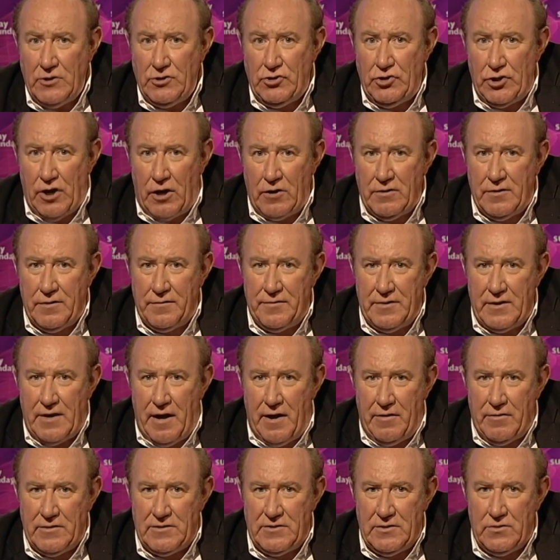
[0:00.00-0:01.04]
chunk of
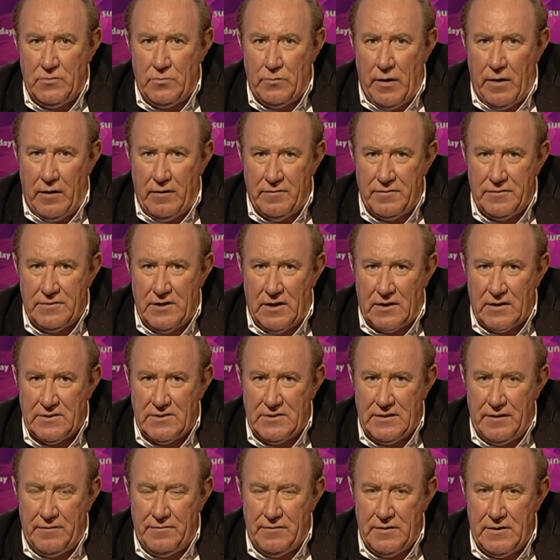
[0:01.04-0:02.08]
inherited wealth tucked
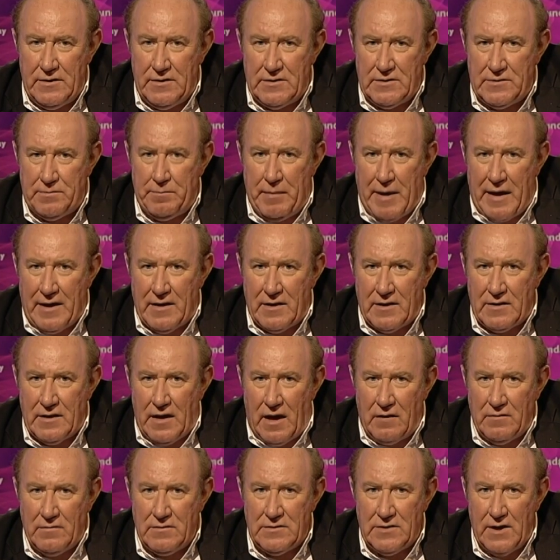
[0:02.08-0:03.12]
safely in his bank
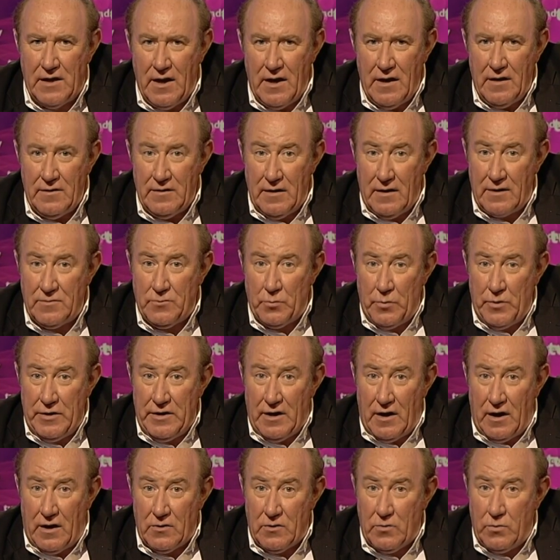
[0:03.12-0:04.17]
account that
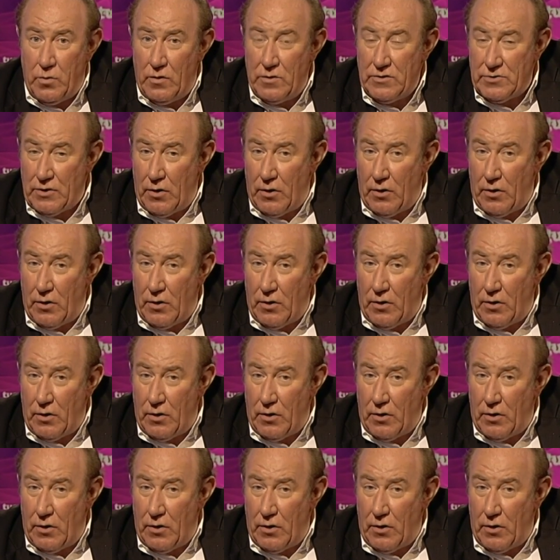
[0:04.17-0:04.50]
we are, quote,